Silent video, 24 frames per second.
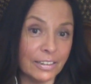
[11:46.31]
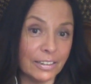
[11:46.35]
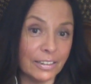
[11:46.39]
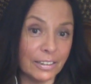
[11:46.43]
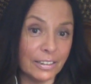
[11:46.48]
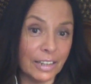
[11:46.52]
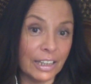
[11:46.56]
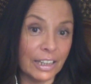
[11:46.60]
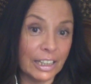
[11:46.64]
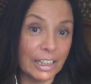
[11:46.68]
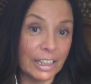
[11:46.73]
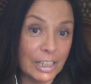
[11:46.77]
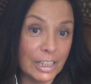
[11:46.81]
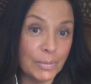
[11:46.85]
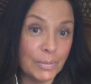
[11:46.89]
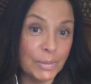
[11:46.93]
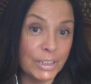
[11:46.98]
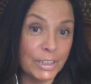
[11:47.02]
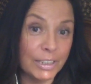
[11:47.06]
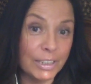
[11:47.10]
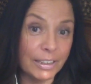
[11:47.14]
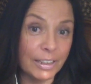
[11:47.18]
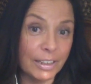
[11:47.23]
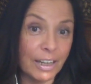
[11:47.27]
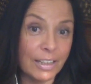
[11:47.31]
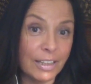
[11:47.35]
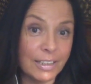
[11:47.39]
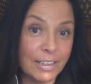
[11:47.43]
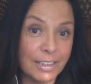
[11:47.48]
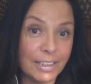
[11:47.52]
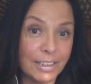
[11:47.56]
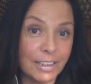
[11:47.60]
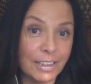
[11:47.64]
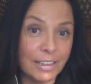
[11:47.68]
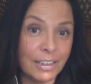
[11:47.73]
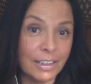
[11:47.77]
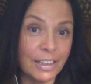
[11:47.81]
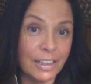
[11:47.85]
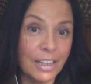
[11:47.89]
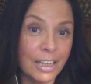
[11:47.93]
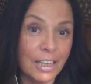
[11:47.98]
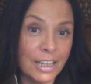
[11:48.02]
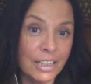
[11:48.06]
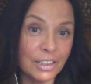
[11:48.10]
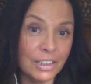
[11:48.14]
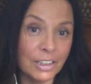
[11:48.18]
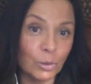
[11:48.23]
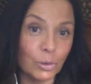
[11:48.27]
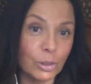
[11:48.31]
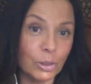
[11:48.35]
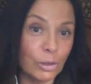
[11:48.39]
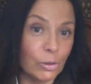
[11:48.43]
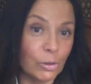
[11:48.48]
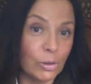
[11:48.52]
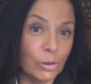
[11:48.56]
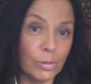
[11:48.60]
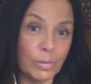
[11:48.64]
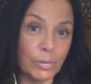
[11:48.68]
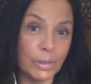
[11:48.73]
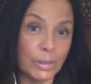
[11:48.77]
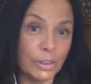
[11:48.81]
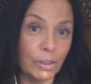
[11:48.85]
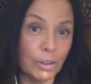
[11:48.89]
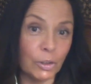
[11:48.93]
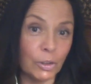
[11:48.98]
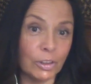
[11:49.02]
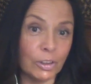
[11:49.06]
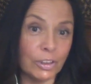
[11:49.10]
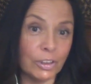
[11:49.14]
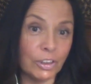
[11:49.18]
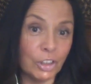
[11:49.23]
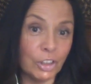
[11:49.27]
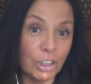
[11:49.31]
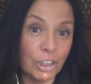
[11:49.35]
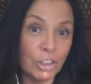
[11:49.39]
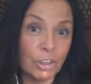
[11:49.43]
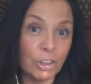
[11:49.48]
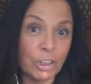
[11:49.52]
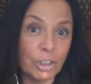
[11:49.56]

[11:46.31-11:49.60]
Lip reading: eclipse in Cancer, so there will be totally change.